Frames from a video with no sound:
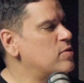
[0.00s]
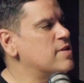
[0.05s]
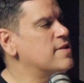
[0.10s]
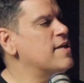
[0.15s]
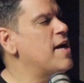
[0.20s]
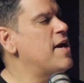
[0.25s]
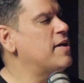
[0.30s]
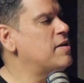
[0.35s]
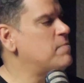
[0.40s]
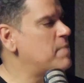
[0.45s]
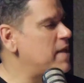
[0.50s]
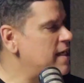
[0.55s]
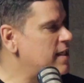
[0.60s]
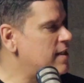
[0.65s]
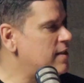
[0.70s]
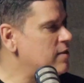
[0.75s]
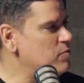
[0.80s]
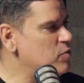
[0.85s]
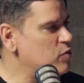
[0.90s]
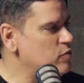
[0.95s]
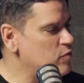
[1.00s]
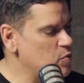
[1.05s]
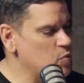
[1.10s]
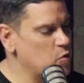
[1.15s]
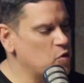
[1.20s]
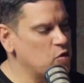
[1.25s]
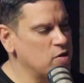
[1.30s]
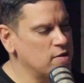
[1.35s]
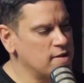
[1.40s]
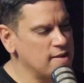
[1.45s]
design, make, and move the
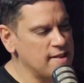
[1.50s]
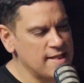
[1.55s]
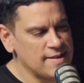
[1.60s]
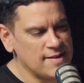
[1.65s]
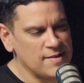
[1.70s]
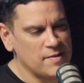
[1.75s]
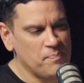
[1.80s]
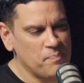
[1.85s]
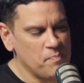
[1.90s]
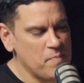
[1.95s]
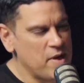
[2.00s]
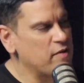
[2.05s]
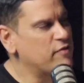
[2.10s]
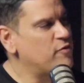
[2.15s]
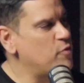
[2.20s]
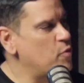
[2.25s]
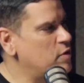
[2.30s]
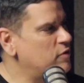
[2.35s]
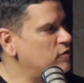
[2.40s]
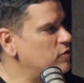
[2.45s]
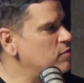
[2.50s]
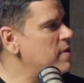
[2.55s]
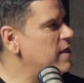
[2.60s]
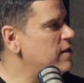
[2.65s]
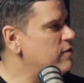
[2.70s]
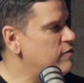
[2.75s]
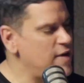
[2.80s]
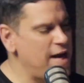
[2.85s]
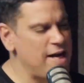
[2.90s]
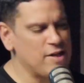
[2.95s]
world. And that's a metaphor for
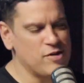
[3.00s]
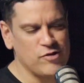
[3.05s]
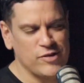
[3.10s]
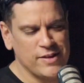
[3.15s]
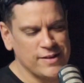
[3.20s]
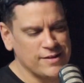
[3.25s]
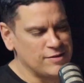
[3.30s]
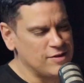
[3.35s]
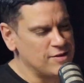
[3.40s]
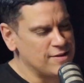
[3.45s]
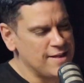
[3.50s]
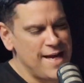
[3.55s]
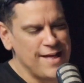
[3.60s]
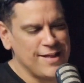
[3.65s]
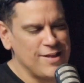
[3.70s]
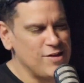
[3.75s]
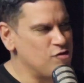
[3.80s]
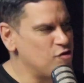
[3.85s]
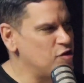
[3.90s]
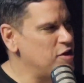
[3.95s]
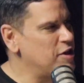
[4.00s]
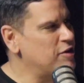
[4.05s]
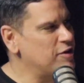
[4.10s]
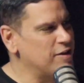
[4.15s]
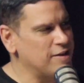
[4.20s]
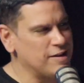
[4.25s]
manufacturing, design engineering,